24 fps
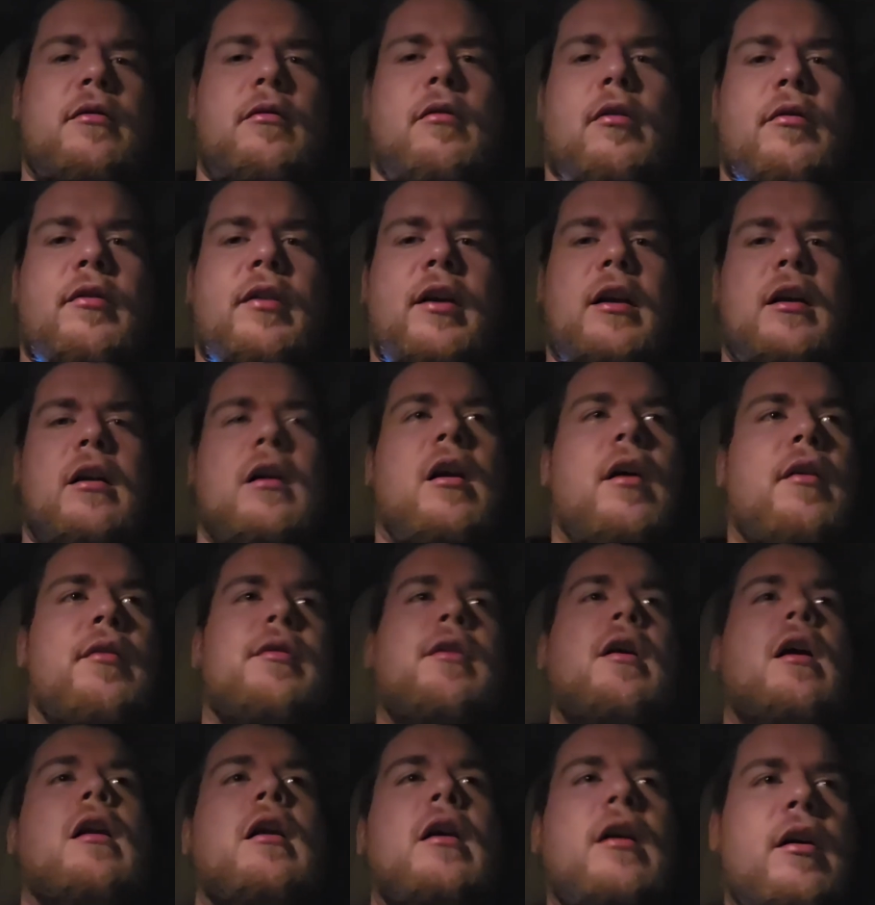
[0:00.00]
Your rotator
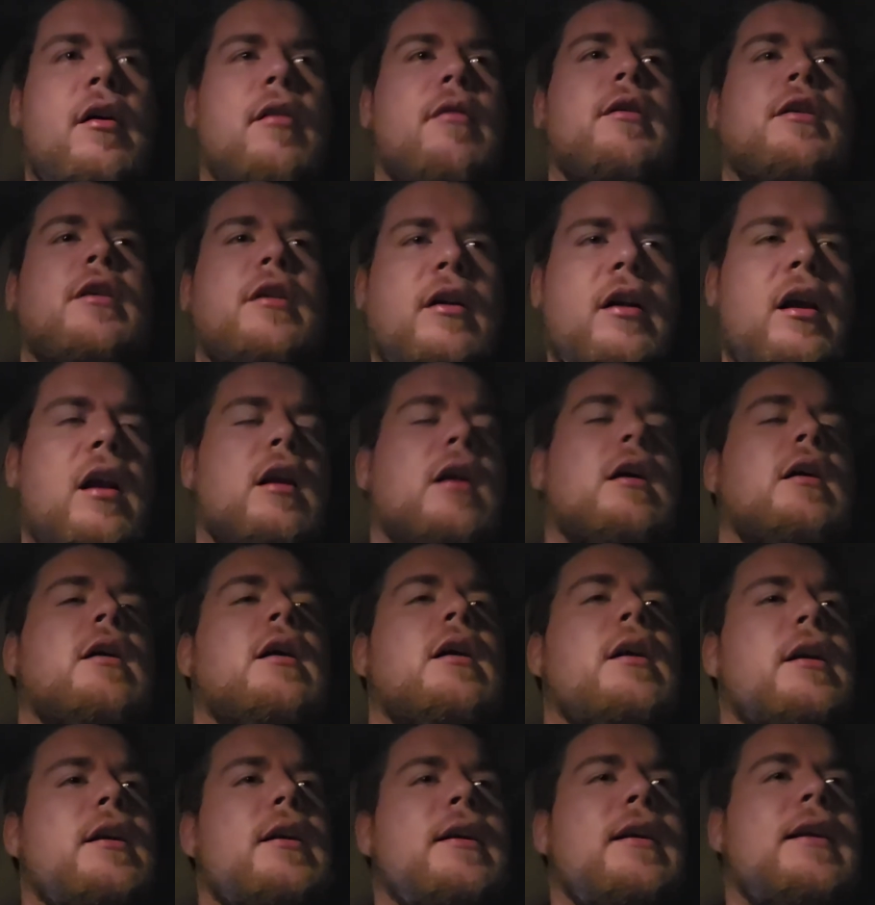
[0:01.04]
cuffs kind of go, and you're kind
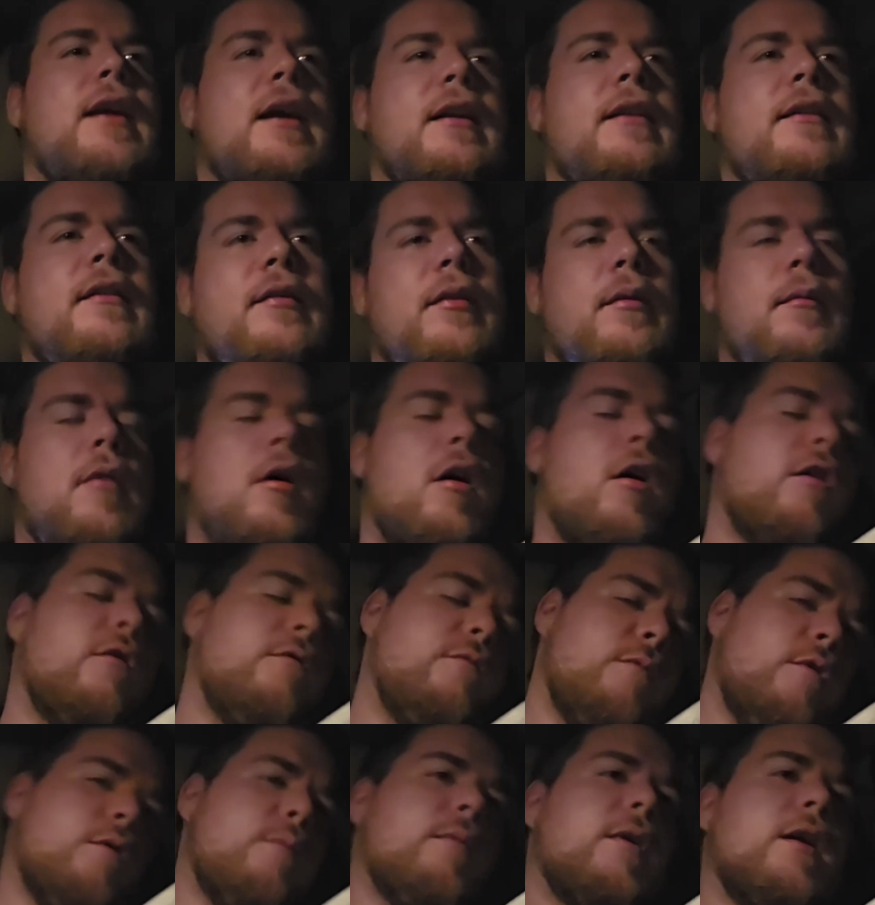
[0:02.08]
of getting some
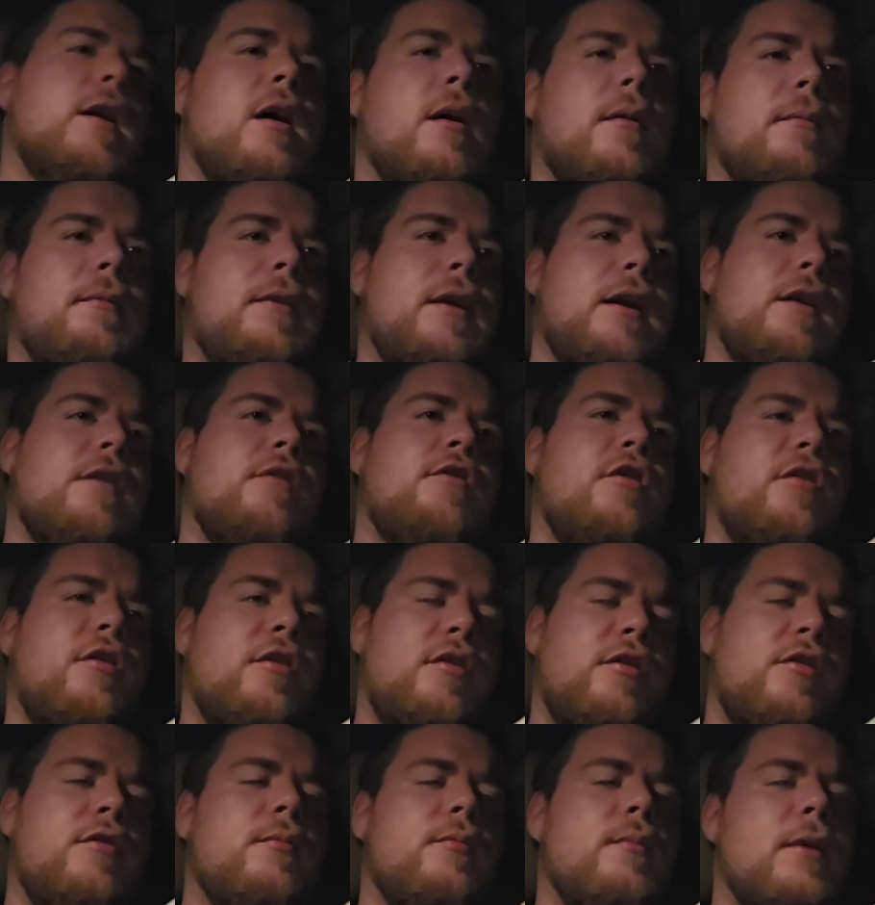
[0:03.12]
arm movement up there,
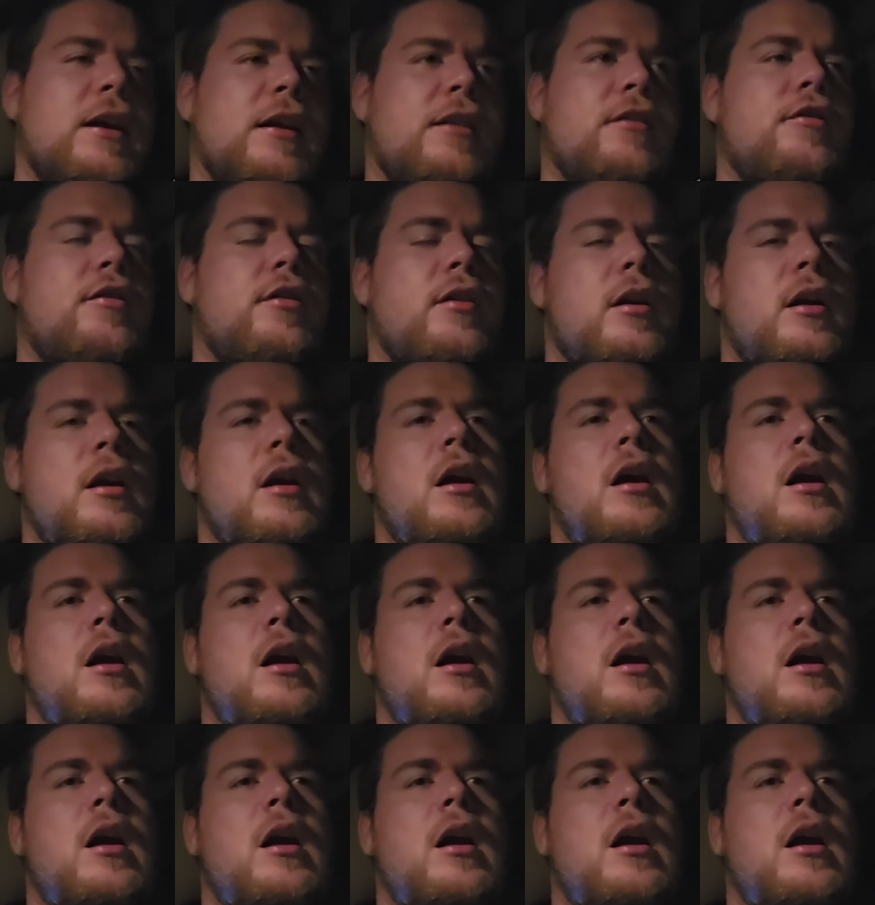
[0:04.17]
just a smidge.